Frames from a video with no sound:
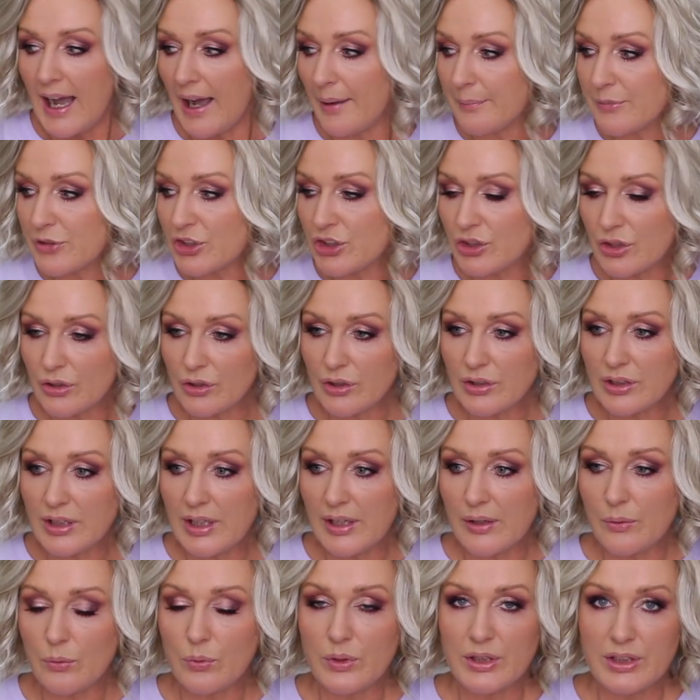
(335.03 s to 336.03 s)
I'm sure
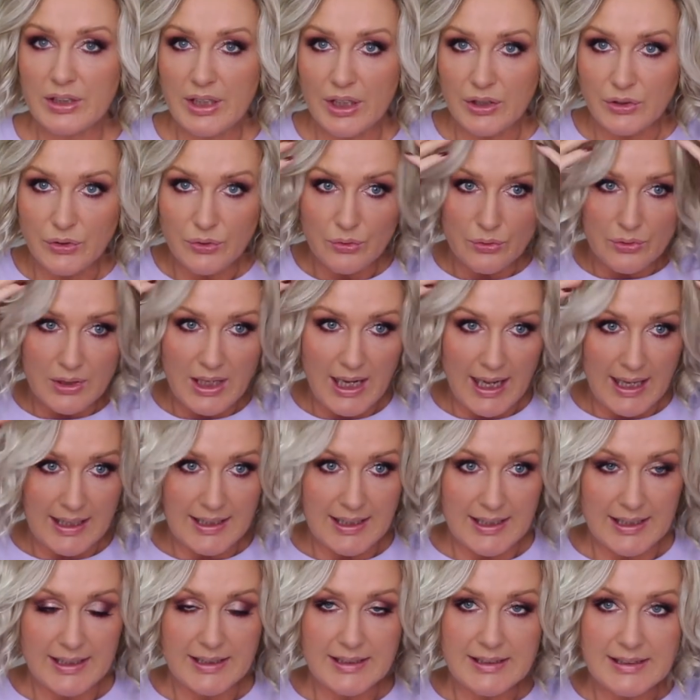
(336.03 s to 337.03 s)
that with the new
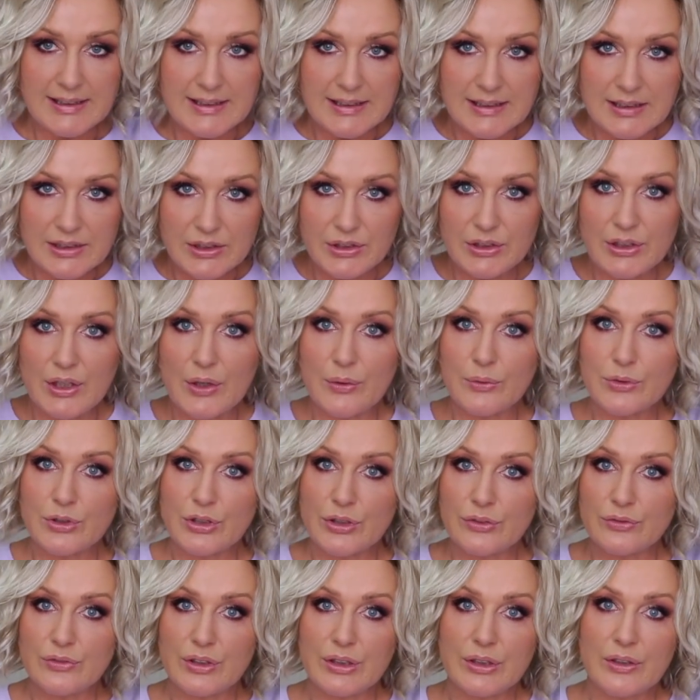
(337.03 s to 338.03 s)
colors, you know,
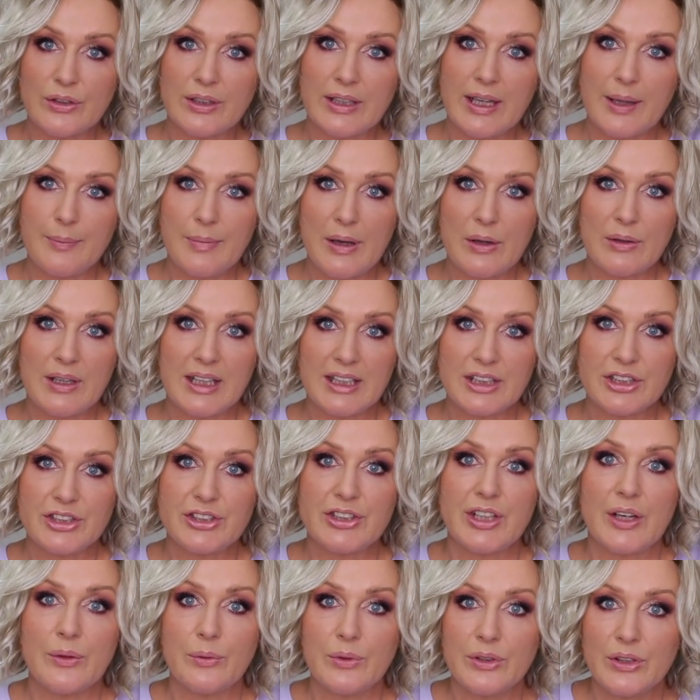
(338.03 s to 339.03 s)
Jon Renau came out
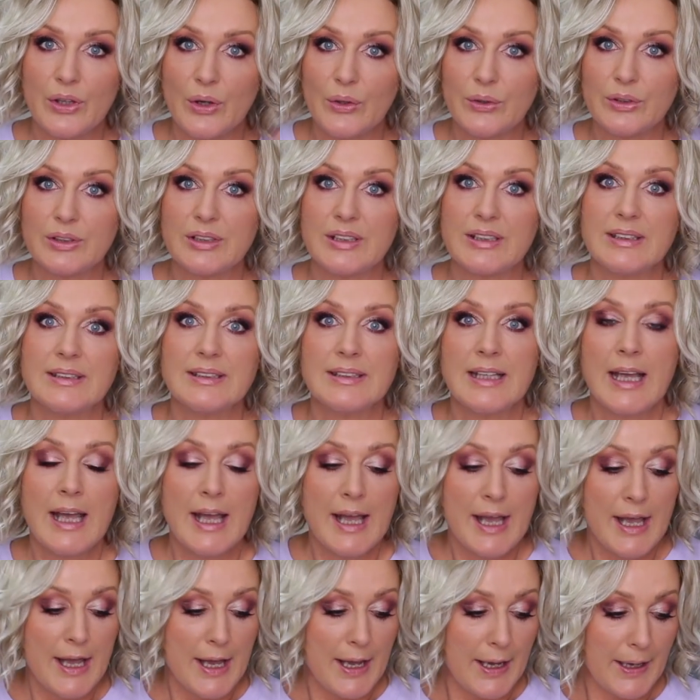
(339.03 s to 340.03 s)
last year with all these
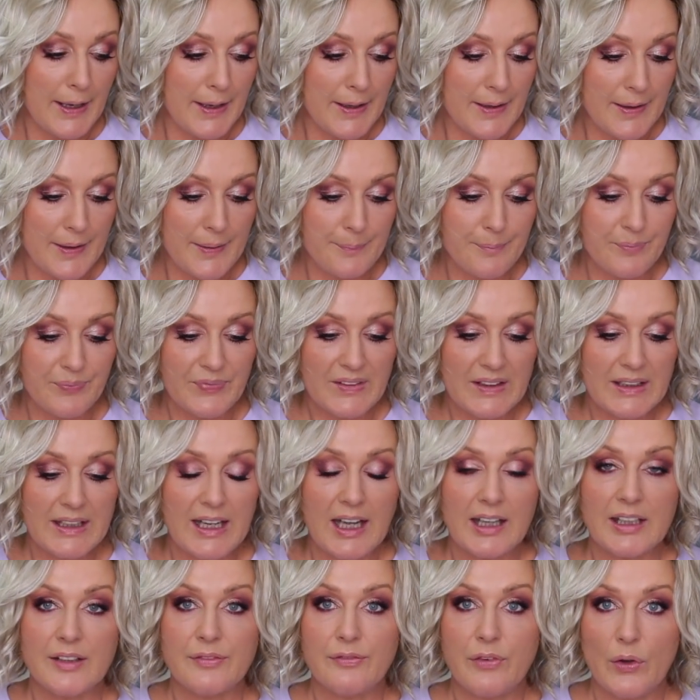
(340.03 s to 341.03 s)
um,
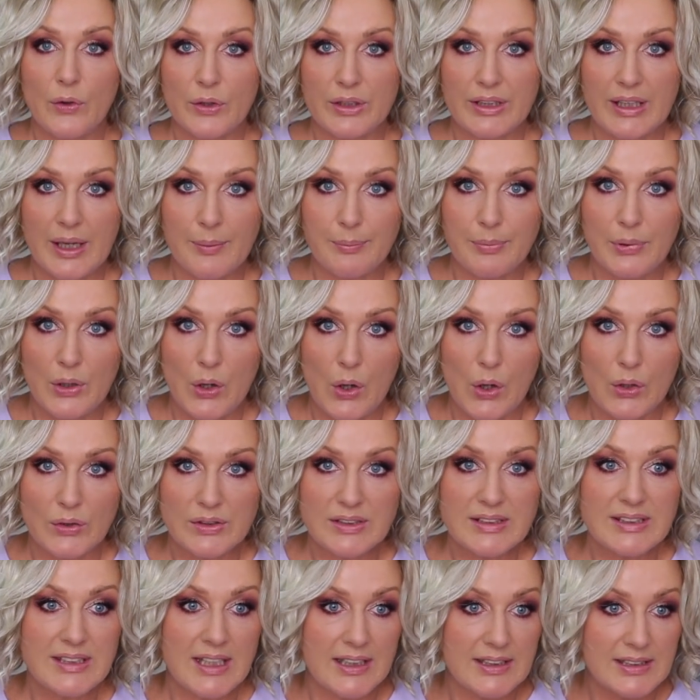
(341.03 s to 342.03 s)
California
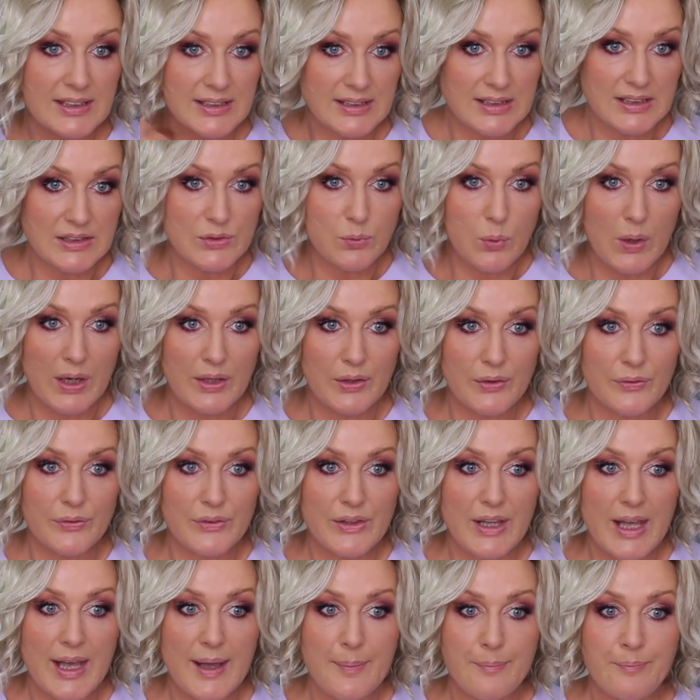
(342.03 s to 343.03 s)
blondes, and this is one
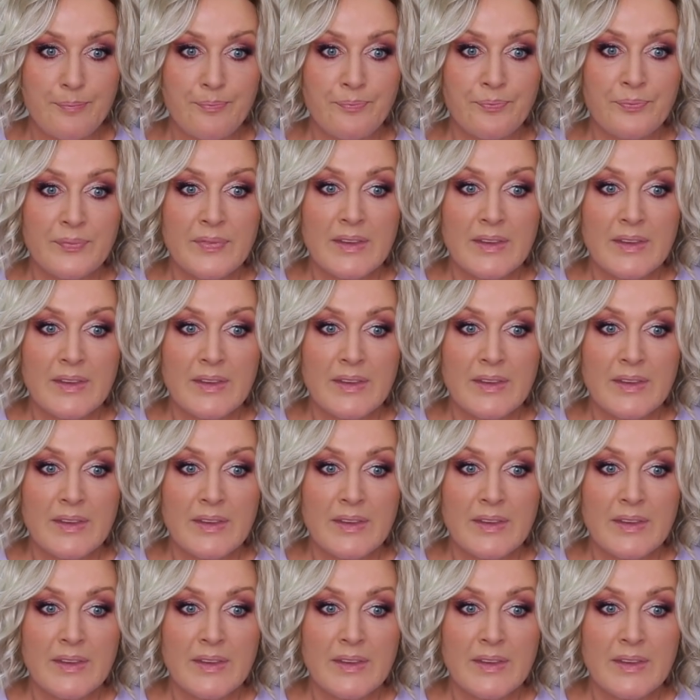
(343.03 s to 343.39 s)
of them.